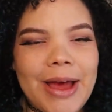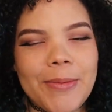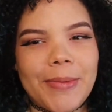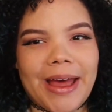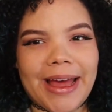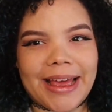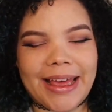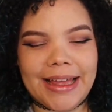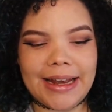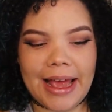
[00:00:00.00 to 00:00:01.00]
I'm back
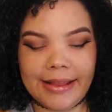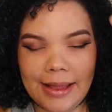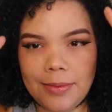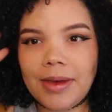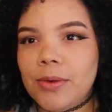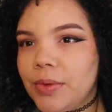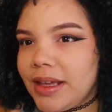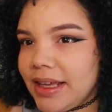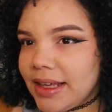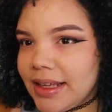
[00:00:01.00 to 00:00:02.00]
and I did my
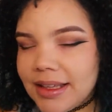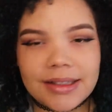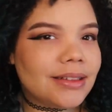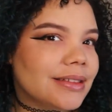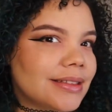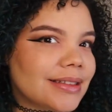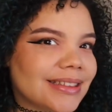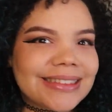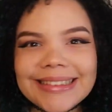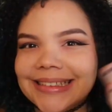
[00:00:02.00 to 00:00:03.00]
wings.
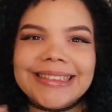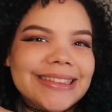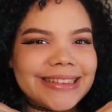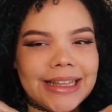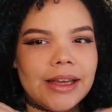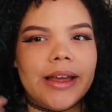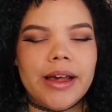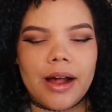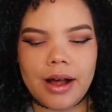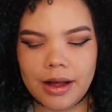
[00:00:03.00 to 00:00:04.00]

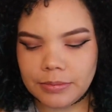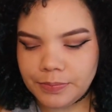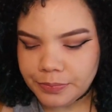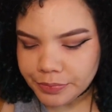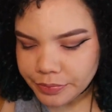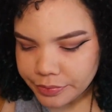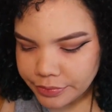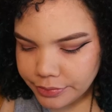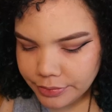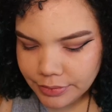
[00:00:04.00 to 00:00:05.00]

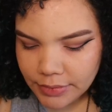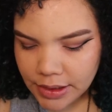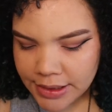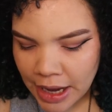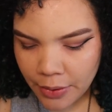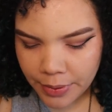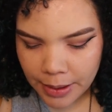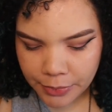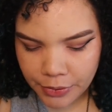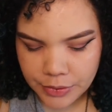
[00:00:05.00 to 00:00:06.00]
Now what
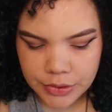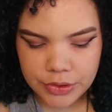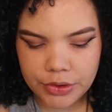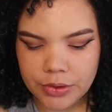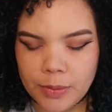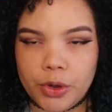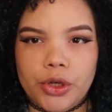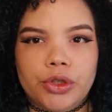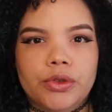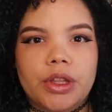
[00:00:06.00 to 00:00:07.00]
I'm going to do, I'm going
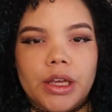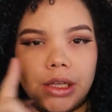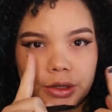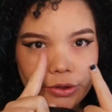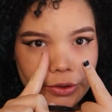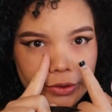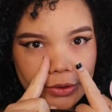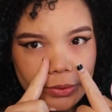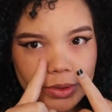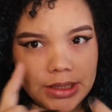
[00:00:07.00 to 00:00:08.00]
to do the inner
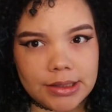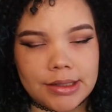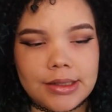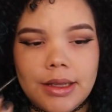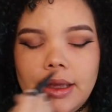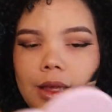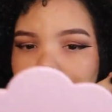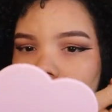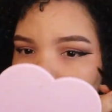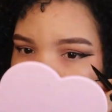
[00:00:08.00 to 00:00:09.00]
corner wings,
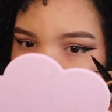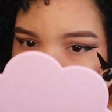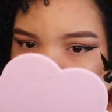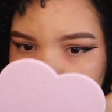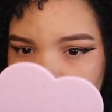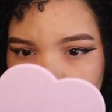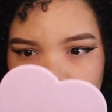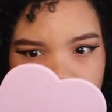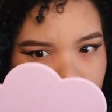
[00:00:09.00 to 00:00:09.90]
and